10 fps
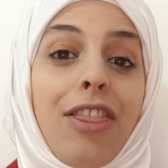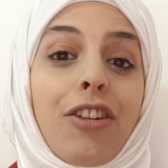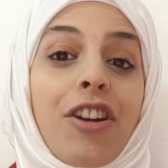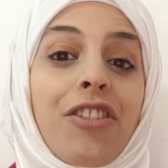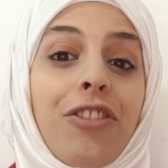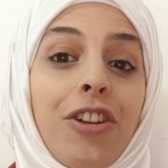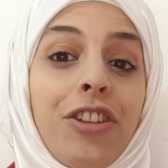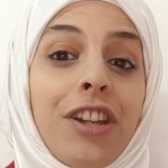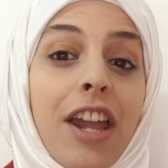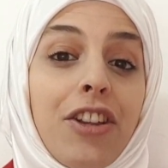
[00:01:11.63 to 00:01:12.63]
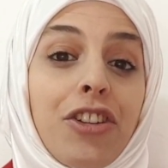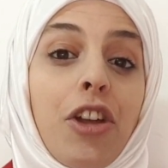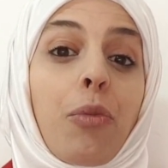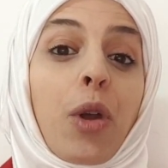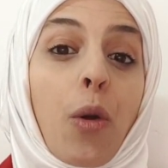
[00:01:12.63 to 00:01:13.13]
There are certain
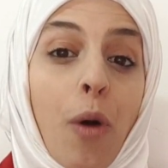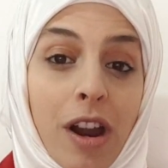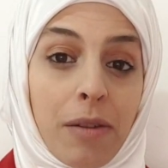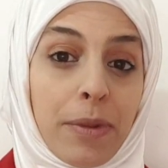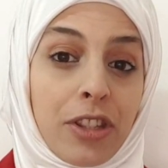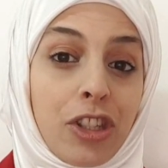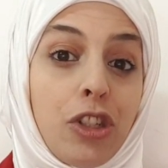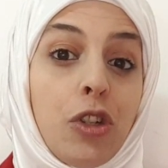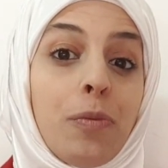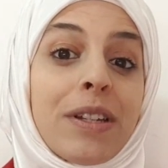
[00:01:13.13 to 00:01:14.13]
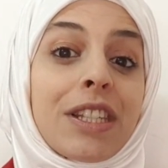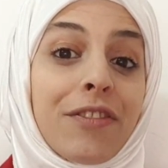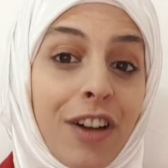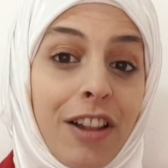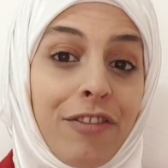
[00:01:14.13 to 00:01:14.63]
additional requirements you
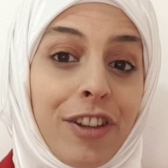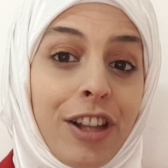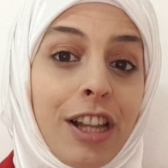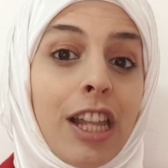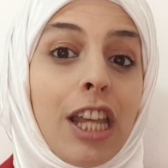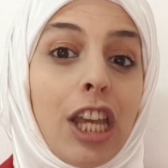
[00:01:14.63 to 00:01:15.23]
must fulfill